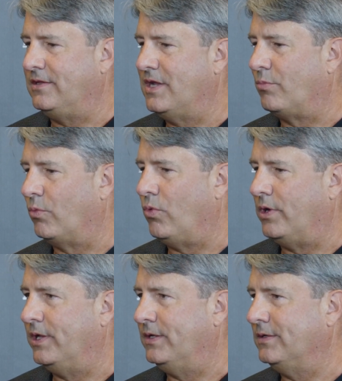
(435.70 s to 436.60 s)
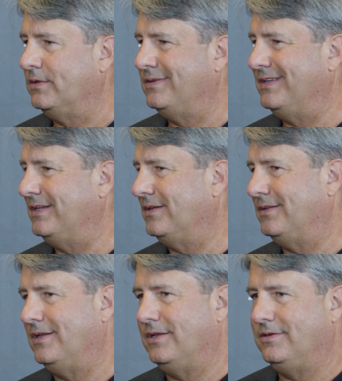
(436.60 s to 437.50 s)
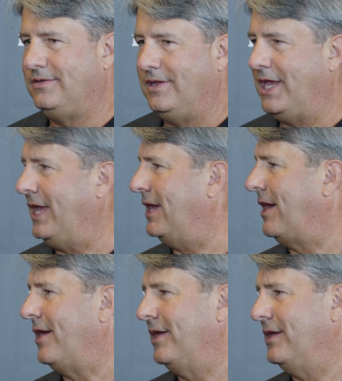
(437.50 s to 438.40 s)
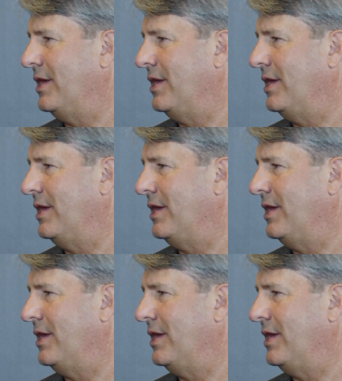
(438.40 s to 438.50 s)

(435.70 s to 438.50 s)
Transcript: number one, AI,